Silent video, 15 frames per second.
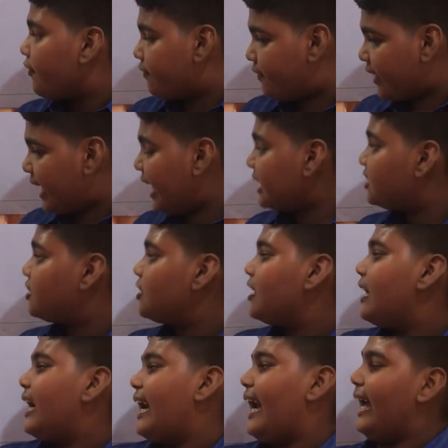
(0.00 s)
wedge
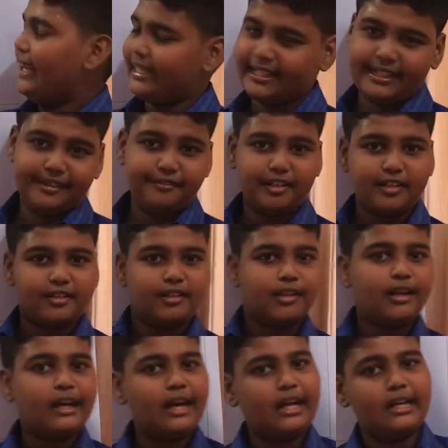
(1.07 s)
and lever.
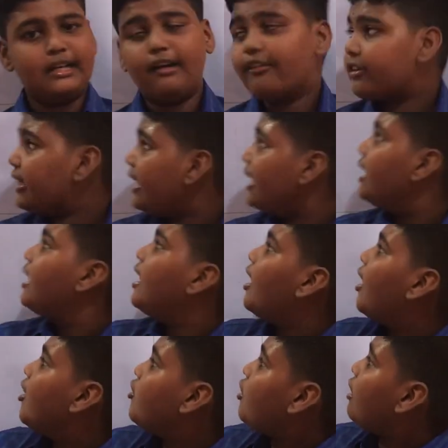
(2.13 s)
Okay. Now